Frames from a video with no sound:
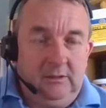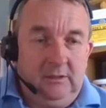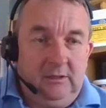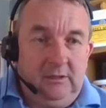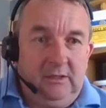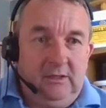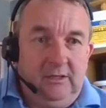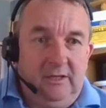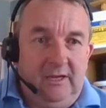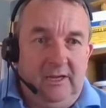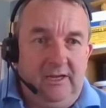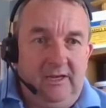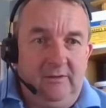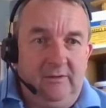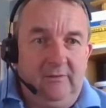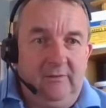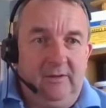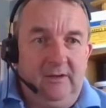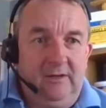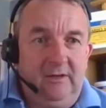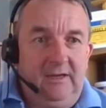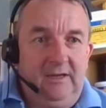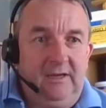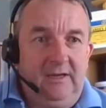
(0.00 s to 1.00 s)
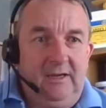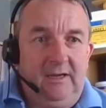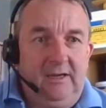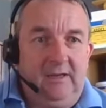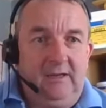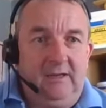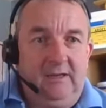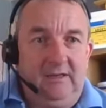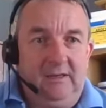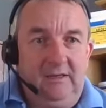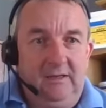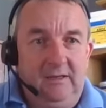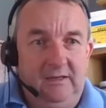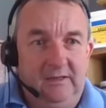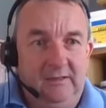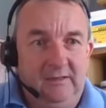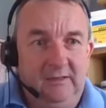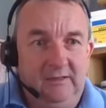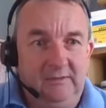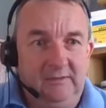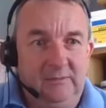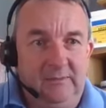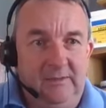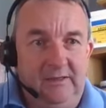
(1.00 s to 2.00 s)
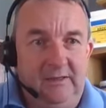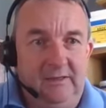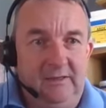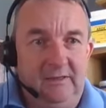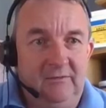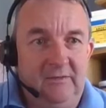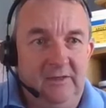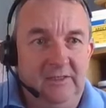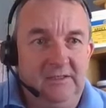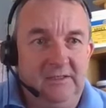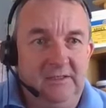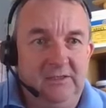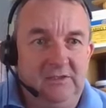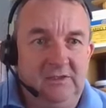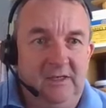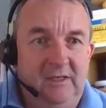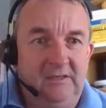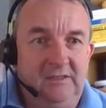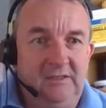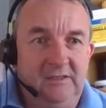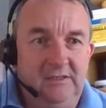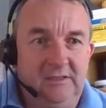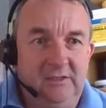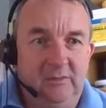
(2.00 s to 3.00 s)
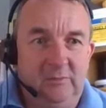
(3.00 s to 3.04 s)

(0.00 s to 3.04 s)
Have there been any recent changes to